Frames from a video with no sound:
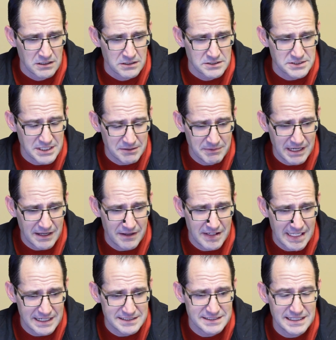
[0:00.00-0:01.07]
Somehow the
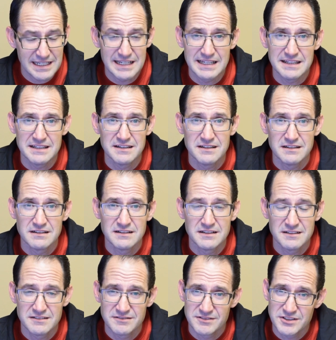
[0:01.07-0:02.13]
next day,
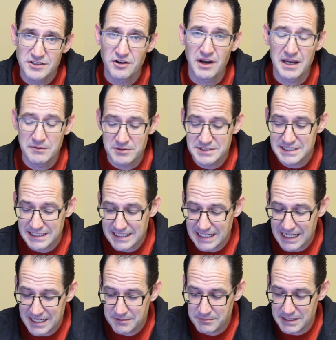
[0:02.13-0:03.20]
you're able to get
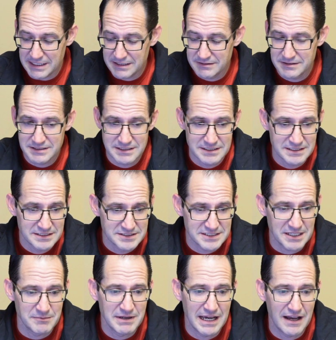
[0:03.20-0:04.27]
out of bed.
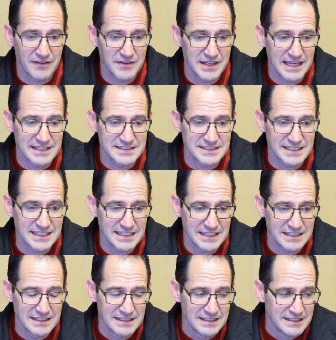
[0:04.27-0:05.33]
Somehow the next
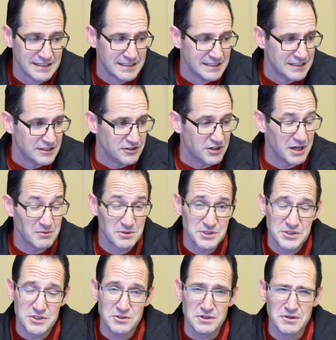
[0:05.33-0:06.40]
day, you're able
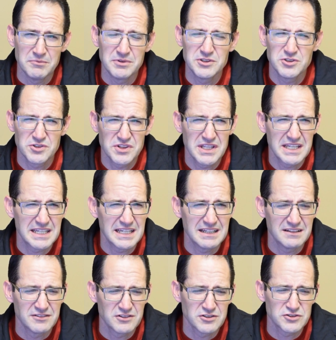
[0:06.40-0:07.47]
to do it, but you're thinking,
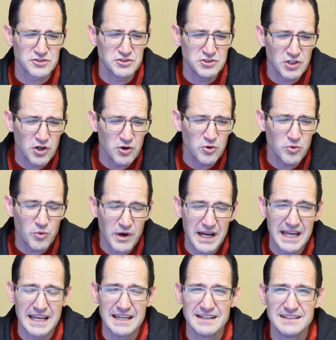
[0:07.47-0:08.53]
there's no
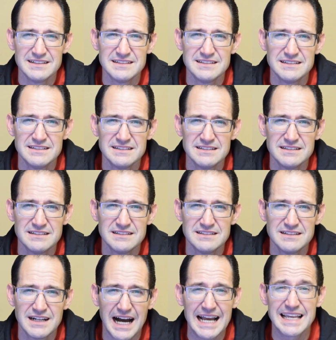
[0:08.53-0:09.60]
way
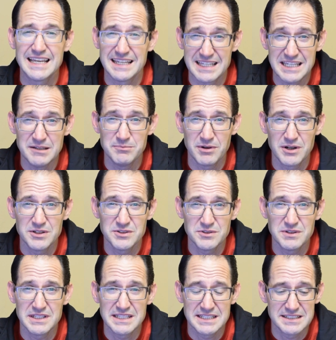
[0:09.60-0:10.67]
I can keep on
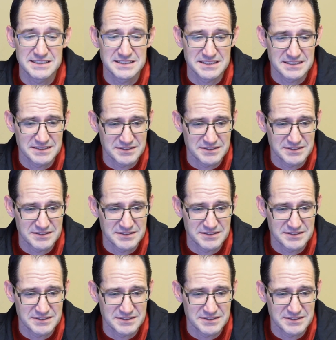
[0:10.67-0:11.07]
doing this.